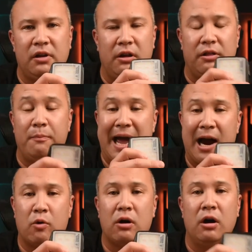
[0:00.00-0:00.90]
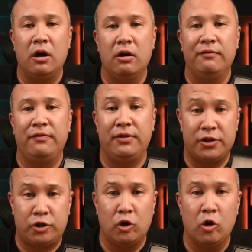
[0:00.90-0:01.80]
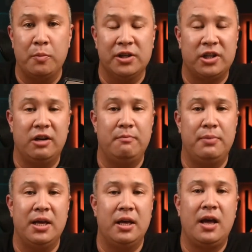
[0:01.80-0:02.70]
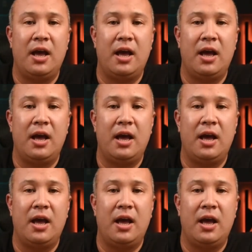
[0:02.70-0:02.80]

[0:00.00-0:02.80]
the power of the strobe is going to be